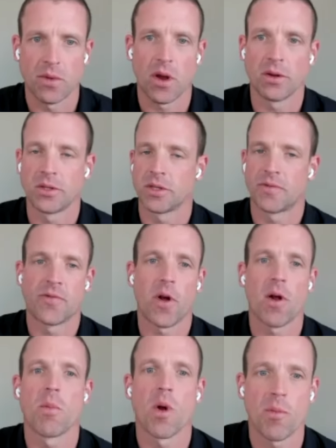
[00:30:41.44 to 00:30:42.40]
are just
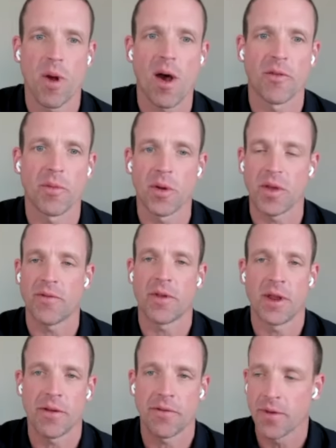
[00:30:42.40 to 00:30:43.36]
far more profitable,
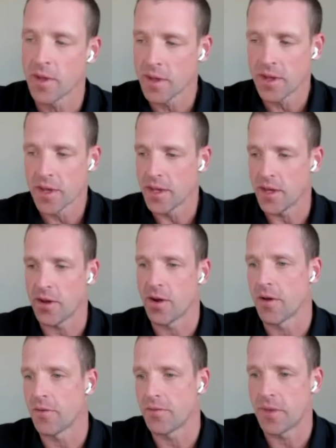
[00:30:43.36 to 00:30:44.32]
even if, you
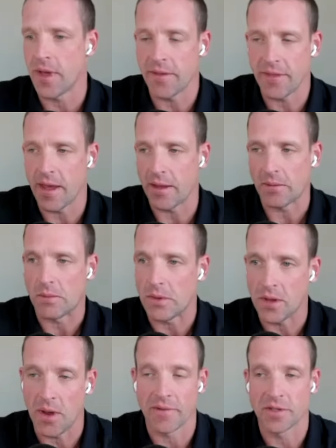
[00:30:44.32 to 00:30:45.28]
know,
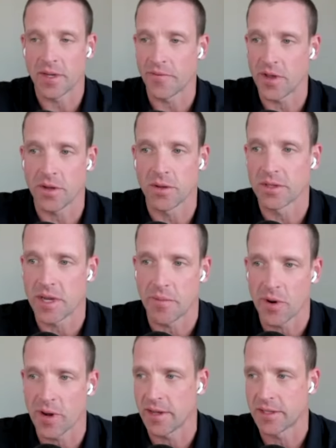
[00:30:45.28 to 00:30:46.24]
you have some vehicles that
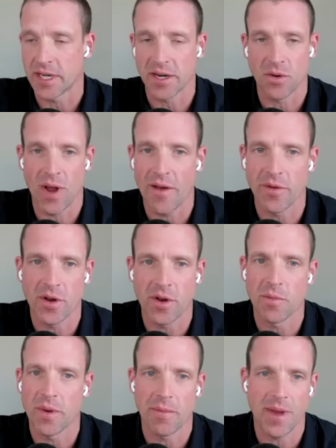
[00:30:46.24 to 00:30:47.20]
bring in a ton of revenue,
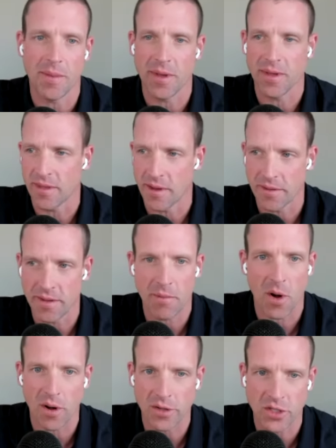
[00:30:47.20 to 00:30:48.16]
but maybe the
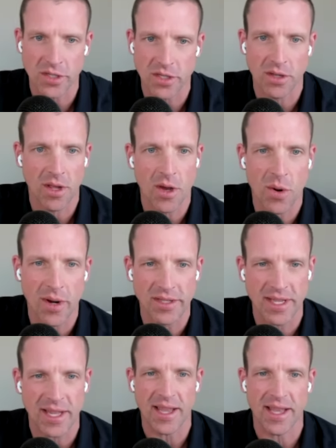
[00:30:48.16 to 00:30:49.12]
margins are lower.
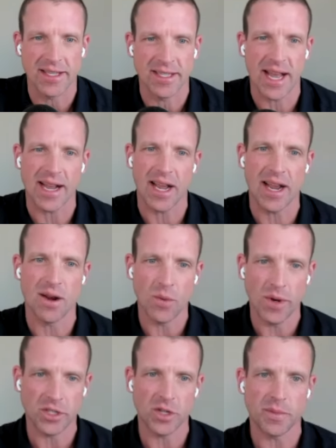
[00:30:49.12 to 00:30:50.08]
Is that kind of
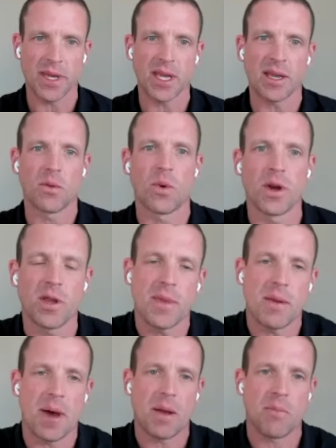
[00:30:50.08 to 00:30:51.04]
what you mean? What do you
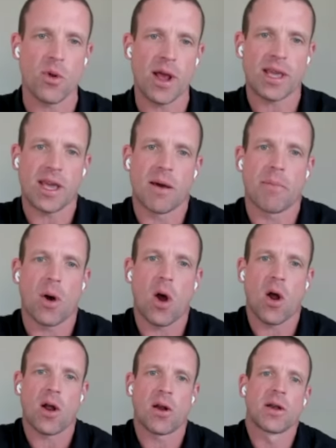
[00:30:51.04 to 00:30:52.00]
mean by breaking
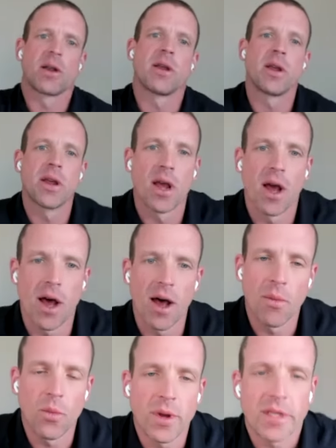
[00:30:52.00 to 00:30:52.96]
apart
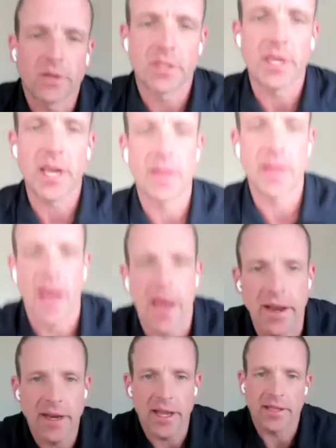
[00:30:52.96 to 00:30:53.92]
when you said that
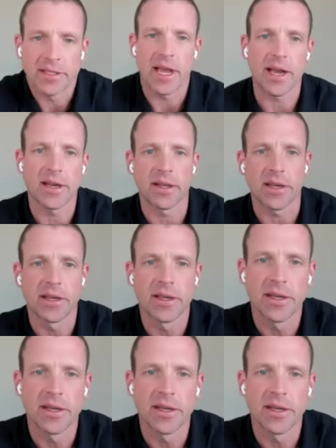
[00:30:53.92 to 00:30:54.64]
exactly?